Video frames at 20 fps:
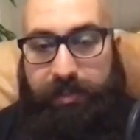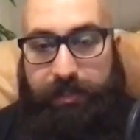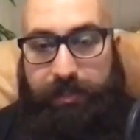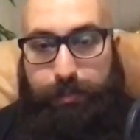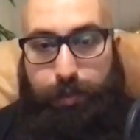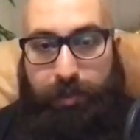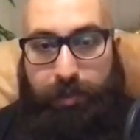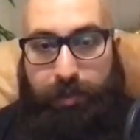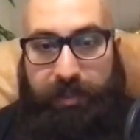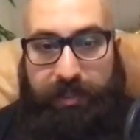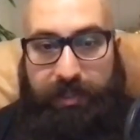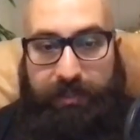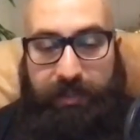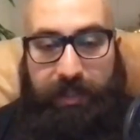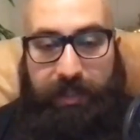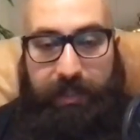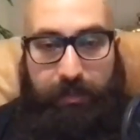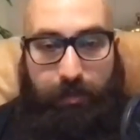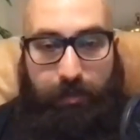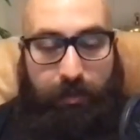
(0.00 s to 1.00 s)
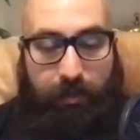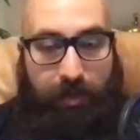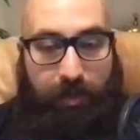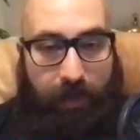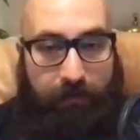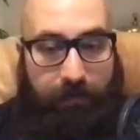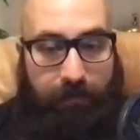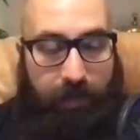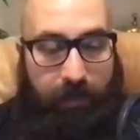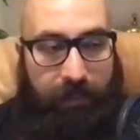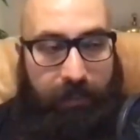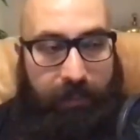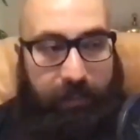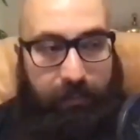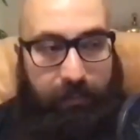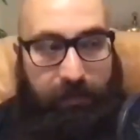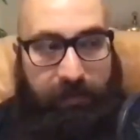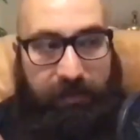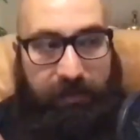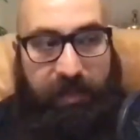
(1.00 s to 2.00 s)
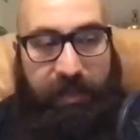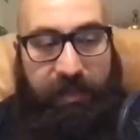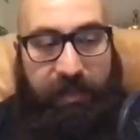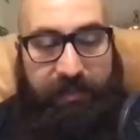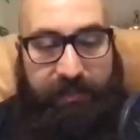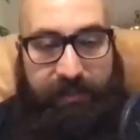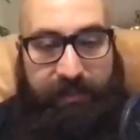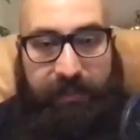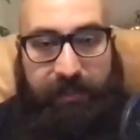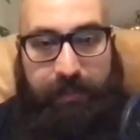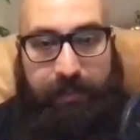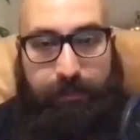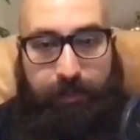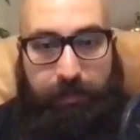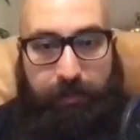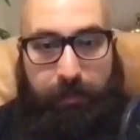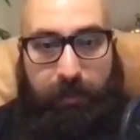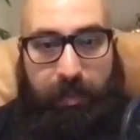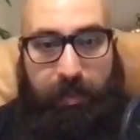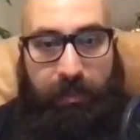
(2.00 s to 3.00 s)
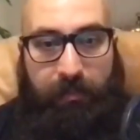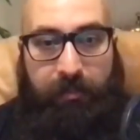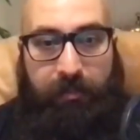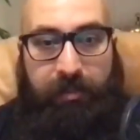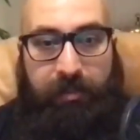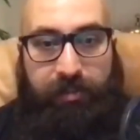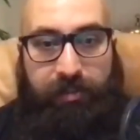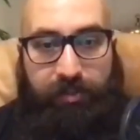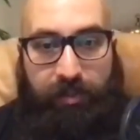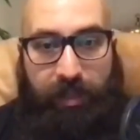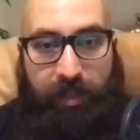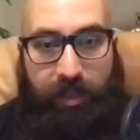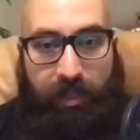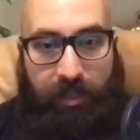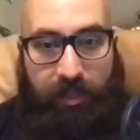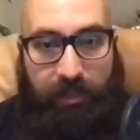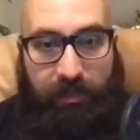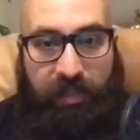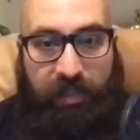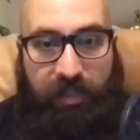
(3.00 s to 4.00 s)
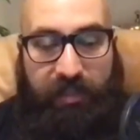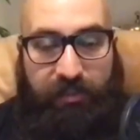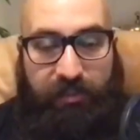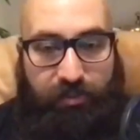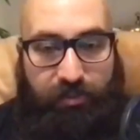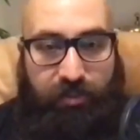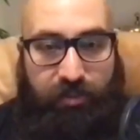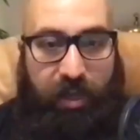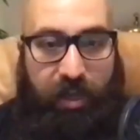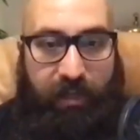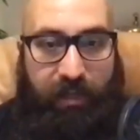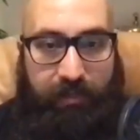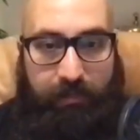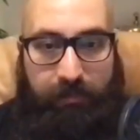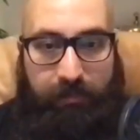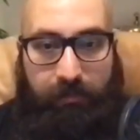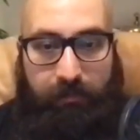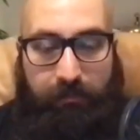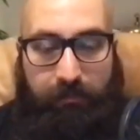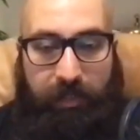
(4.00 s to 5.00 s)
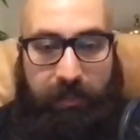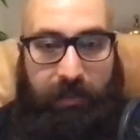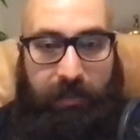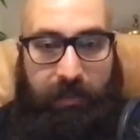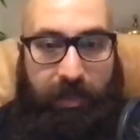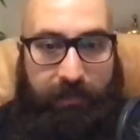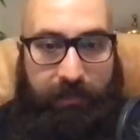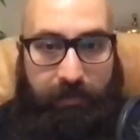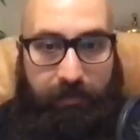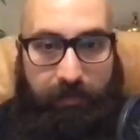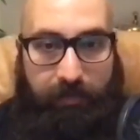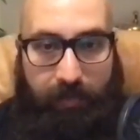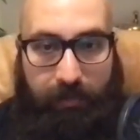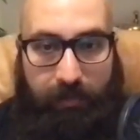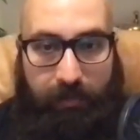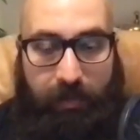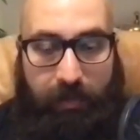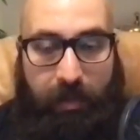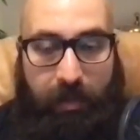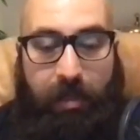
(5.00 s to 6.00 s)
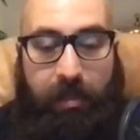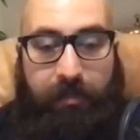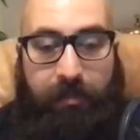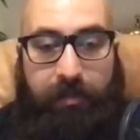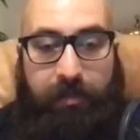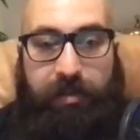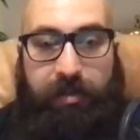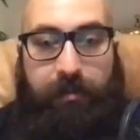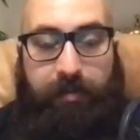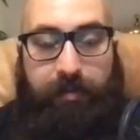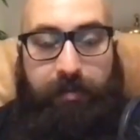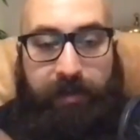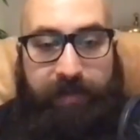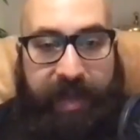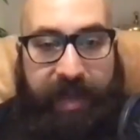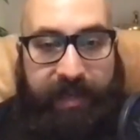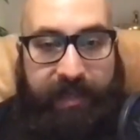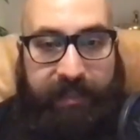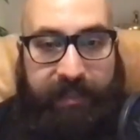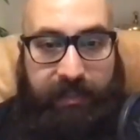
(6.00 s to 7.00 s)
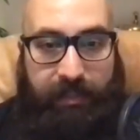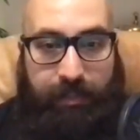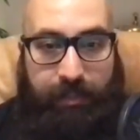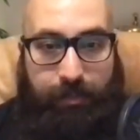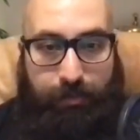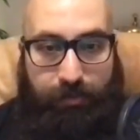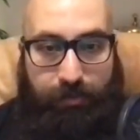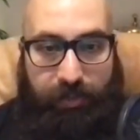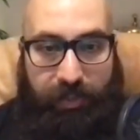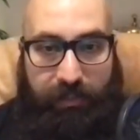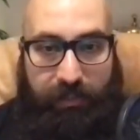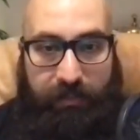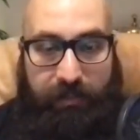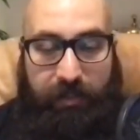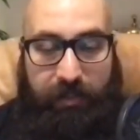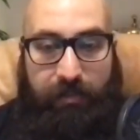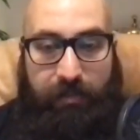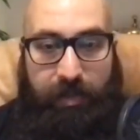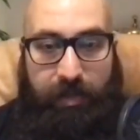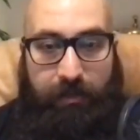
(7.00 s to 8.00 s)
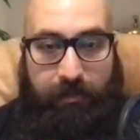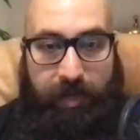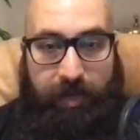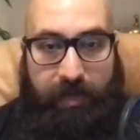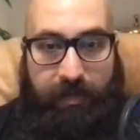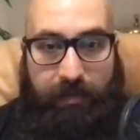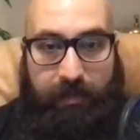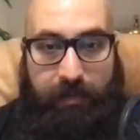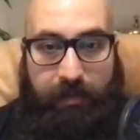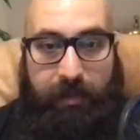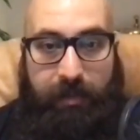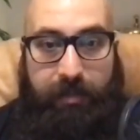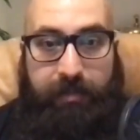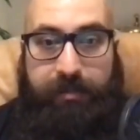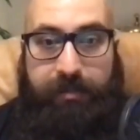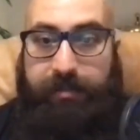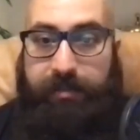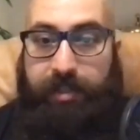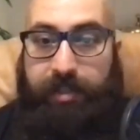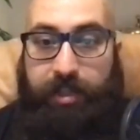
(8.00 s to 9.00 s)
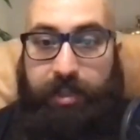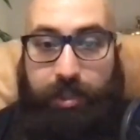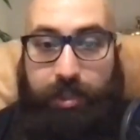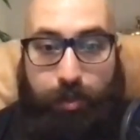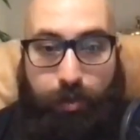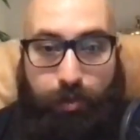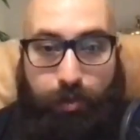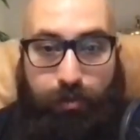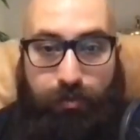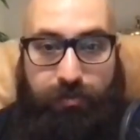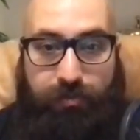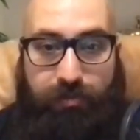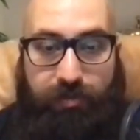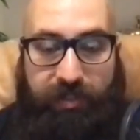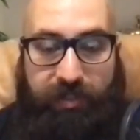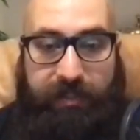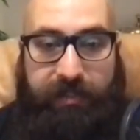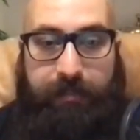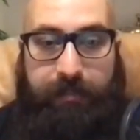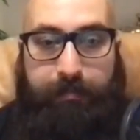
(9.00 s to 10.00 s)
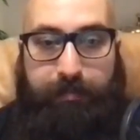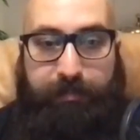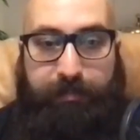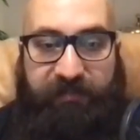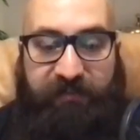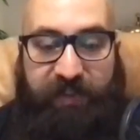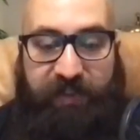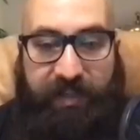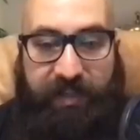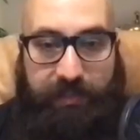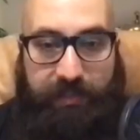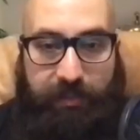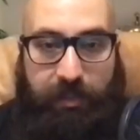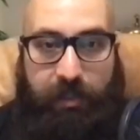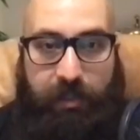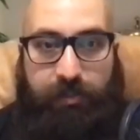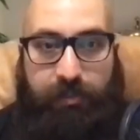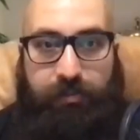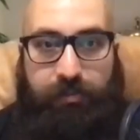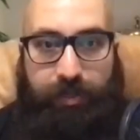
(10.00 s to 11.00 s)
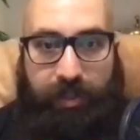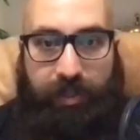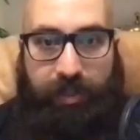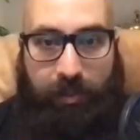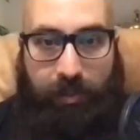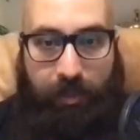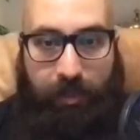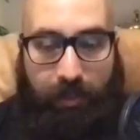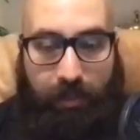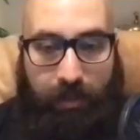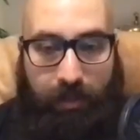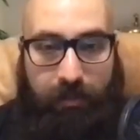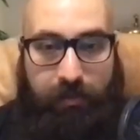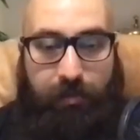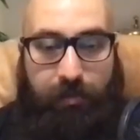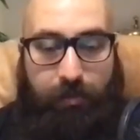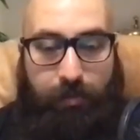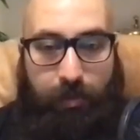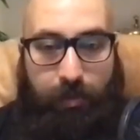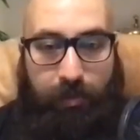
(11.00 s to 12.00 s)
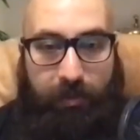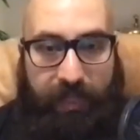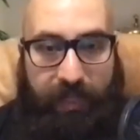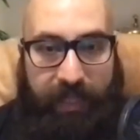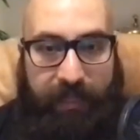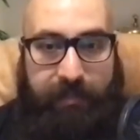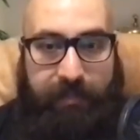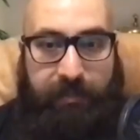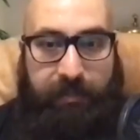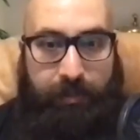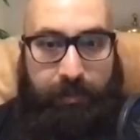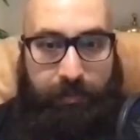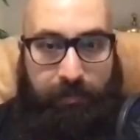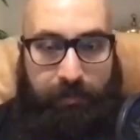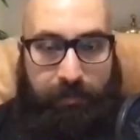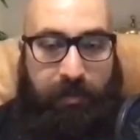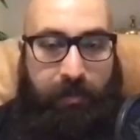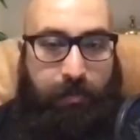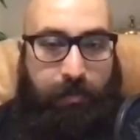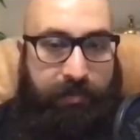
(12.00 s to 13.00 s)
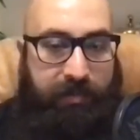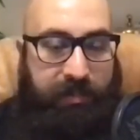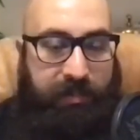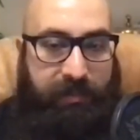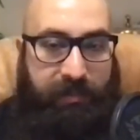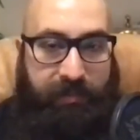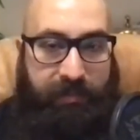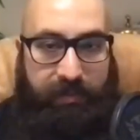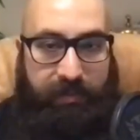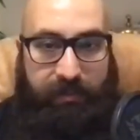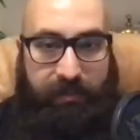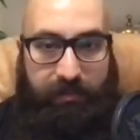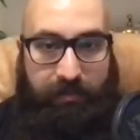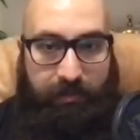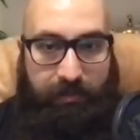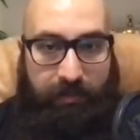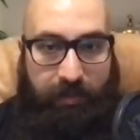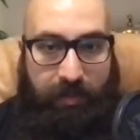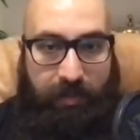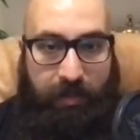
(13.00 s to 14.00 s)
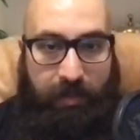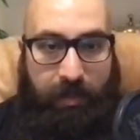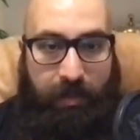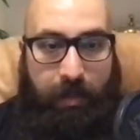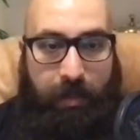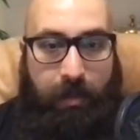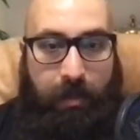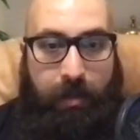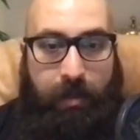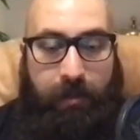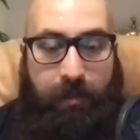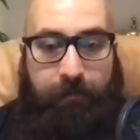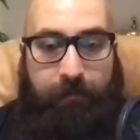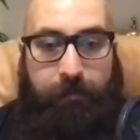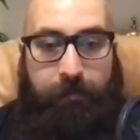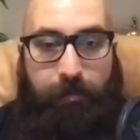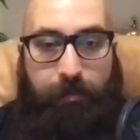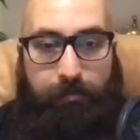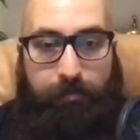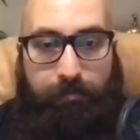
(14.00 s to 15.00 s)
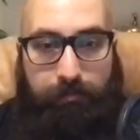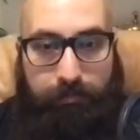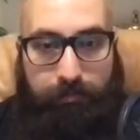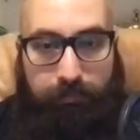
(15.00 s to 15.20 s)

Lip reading: this protest, like, you know, I've heard like, you know, 36 people already dead shot by the government. The number of executions in Iran, it's huge. It's the first country in the world executing their own citizens. If you're